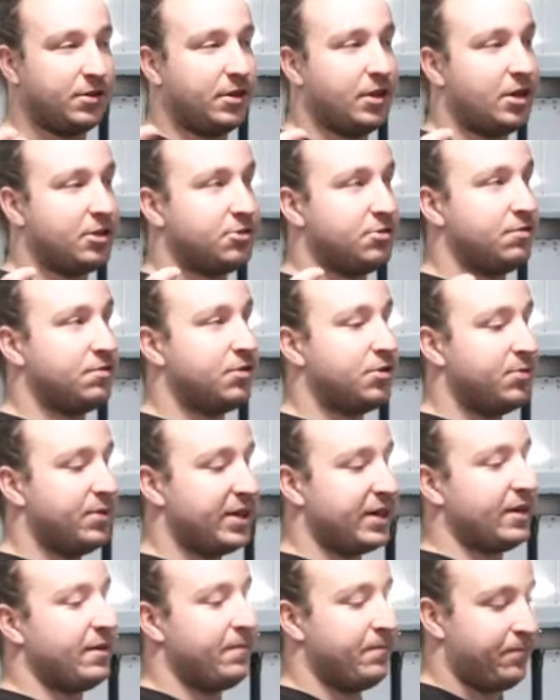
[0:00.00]

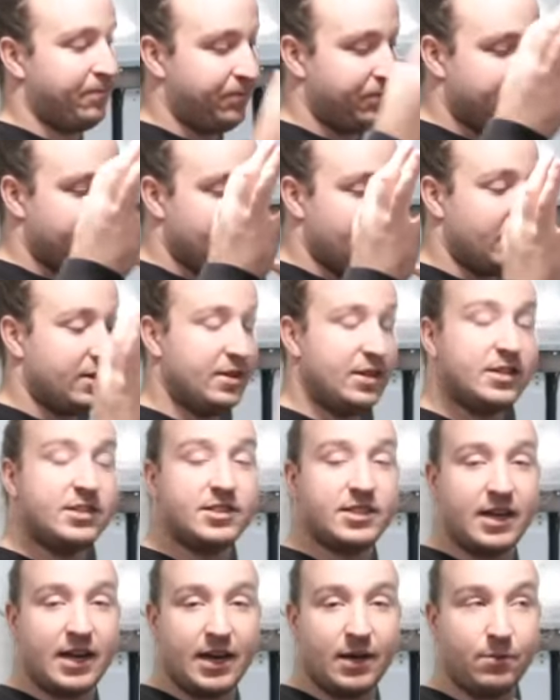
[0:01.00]
claustrophobic. On this
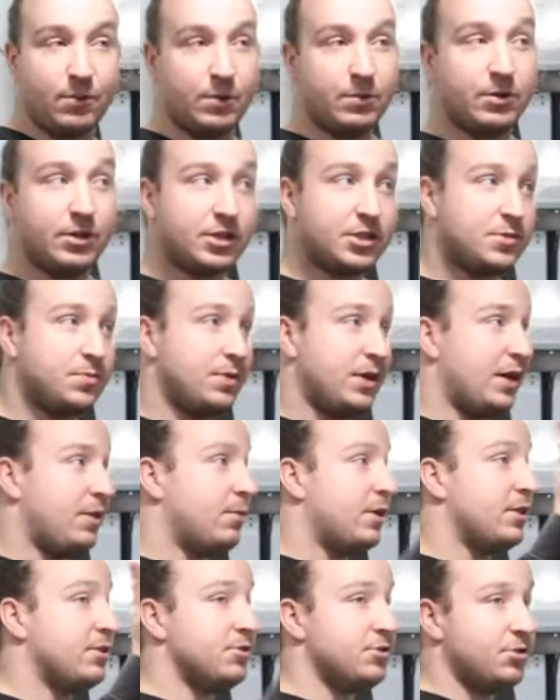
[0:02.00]
side, we will explain
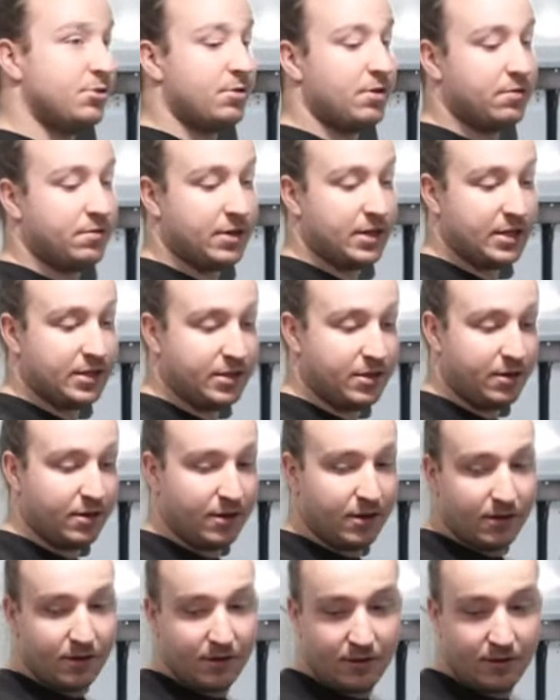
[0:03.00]
why there's no overheads here.